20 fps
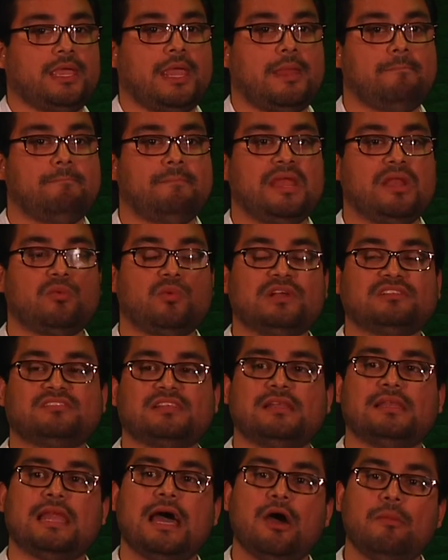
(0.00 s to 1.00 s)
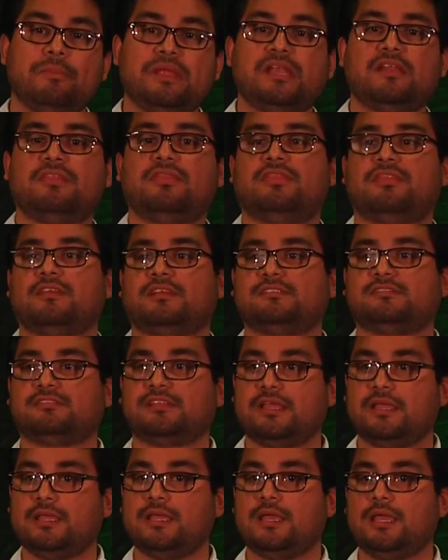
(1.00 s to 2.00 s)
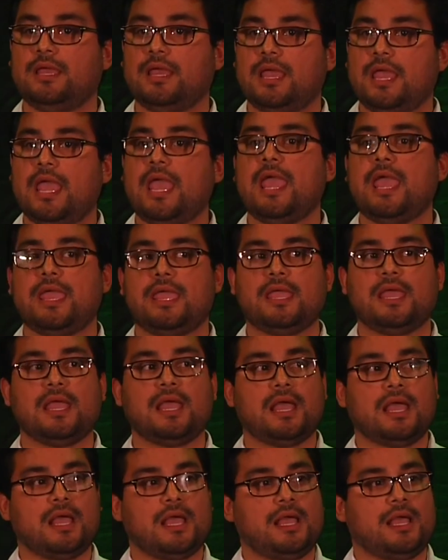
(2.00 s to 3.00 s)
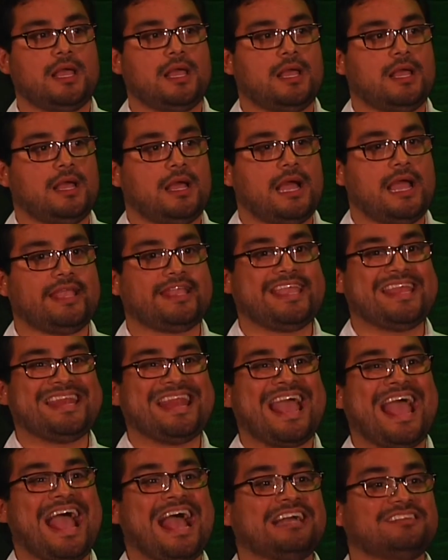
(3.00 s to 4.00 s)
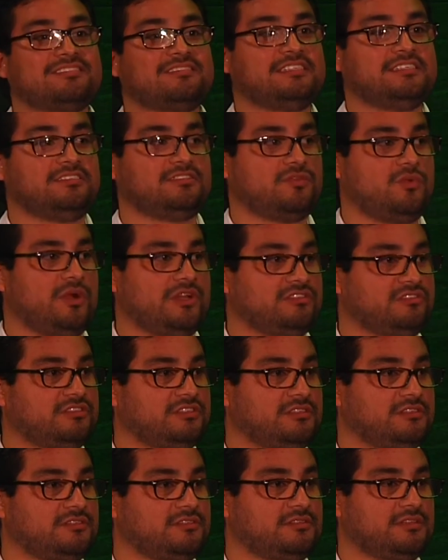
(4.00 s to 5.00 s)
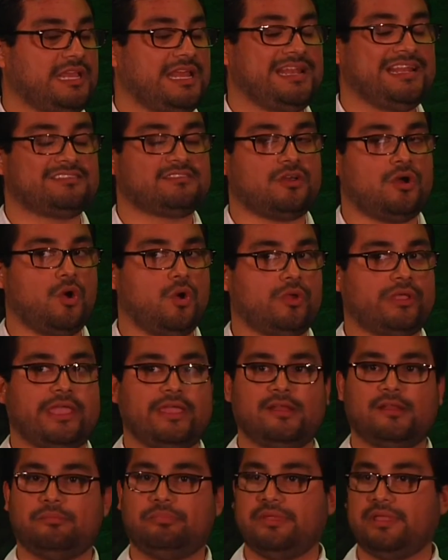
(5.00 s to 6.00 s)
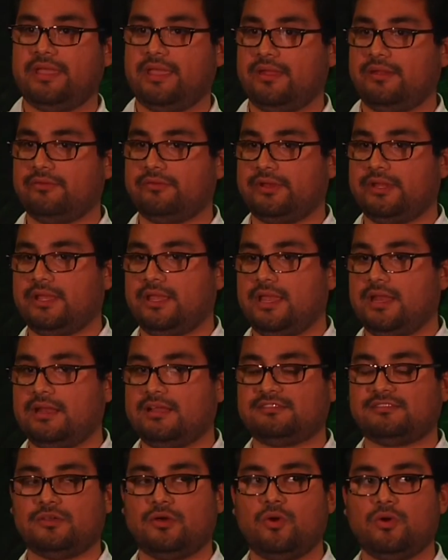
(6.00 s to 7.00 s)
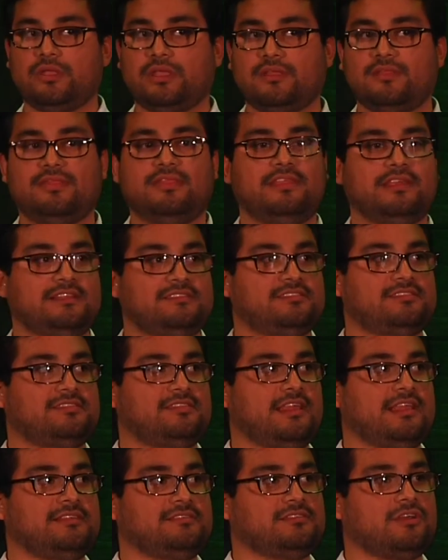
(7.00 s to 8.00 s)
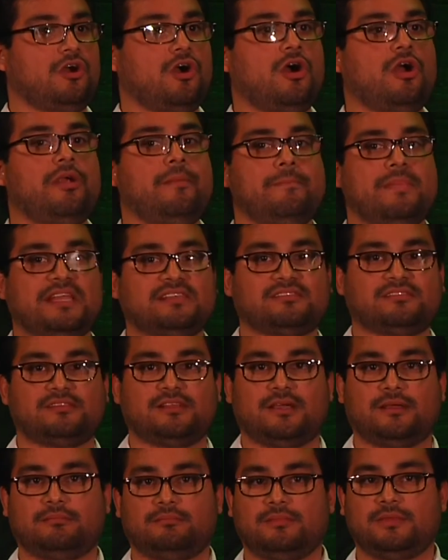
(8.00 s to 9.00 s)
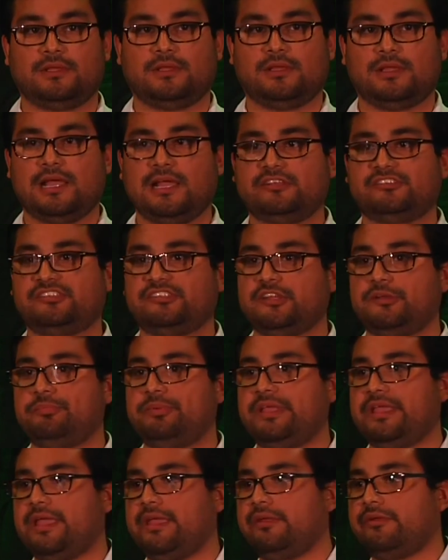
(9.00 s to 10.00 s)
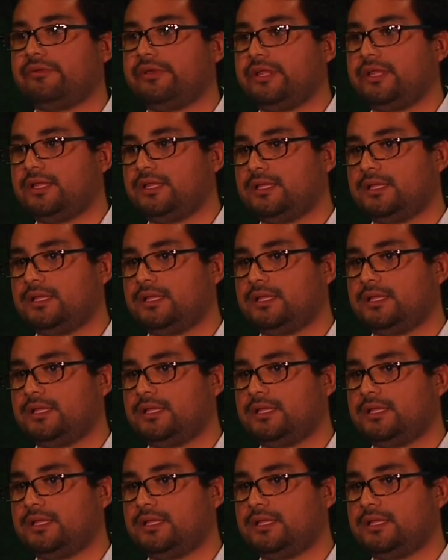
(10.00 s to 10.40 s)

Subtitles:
And Midwest allowed me to say, hey, I can ask these questions. And it's okay to be angry. And these things are messed up. I should be angry.